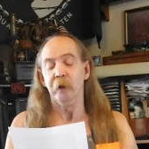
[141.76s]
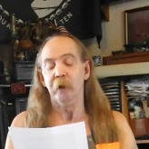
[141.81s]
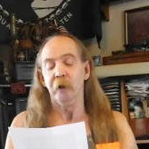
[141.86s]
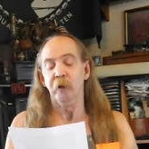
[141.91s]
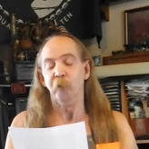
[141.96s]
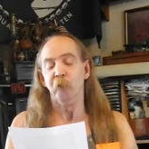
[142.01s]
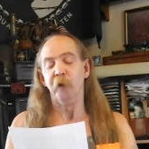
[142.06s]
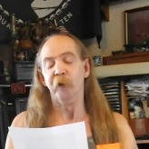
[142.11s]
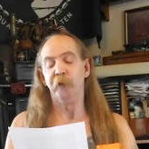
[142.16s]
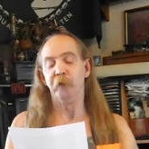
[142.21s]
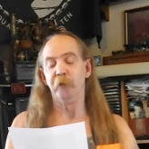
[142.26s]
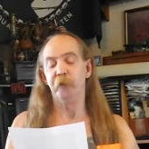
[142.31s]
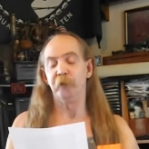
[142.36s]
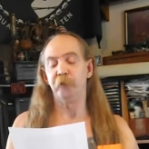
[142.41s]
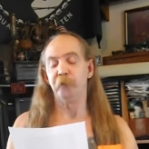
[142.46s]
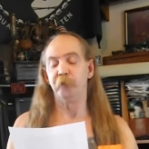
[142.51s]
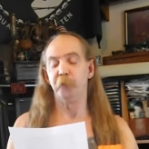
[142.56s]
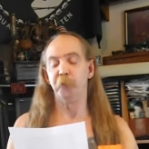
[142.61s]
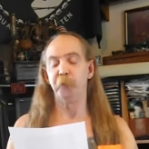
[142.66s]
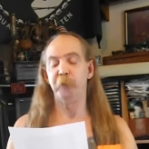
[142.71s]
whether it's
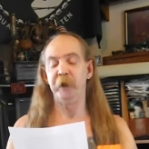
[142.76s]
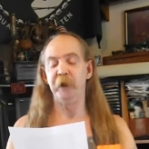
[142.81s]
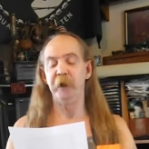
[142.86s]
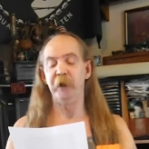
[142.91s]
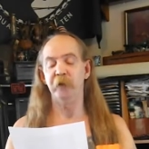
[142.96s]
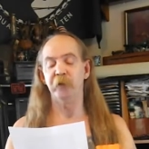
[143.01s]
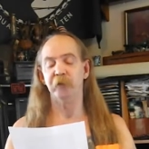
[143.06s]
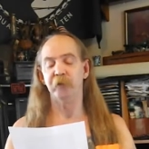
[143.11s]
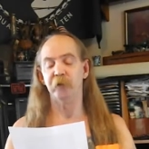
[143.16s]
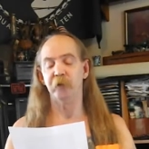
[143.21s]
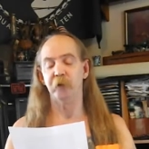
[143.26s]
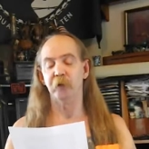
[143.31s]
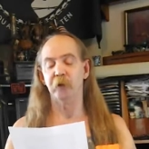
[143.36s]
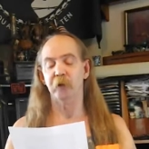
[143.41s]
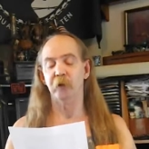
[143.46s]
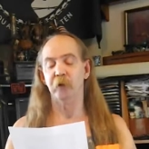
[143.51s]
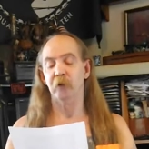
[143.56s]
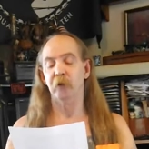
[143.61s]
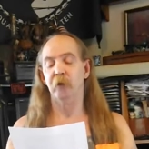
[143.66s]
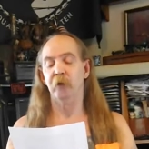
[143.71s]
for peace
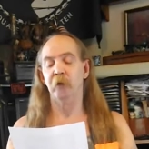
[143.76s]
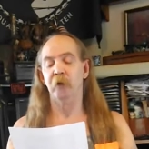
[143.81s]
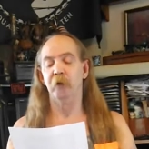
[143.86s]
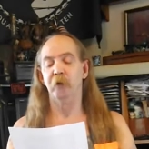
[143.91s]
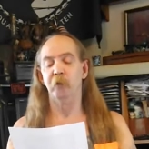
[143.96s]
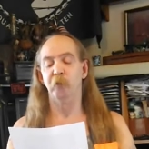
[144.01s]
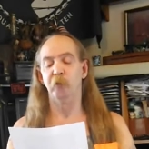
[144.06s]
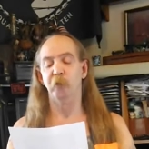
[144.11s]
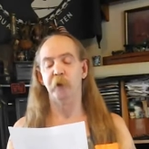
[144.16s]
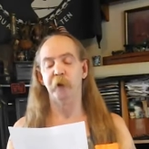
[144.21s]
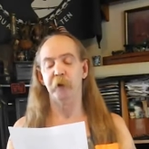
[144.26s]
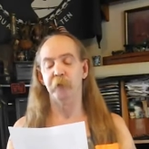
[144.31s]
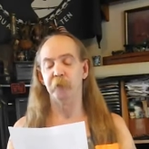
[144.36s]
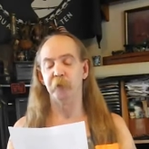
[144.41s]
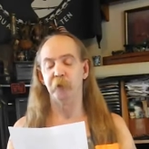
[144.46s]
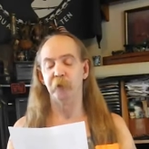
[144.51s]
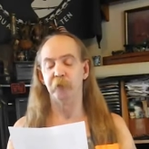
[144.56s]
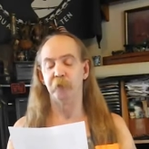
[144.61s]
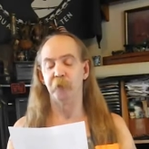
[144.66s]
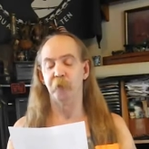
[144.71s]
or whatever
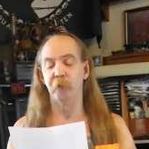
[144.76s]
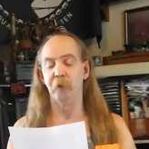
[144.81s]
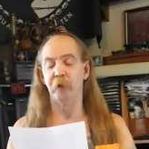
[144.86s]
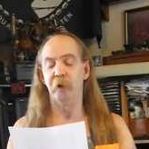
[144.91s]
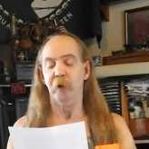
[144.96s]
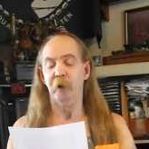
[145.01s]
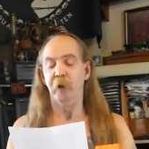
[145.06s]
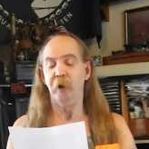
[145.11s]
it's for,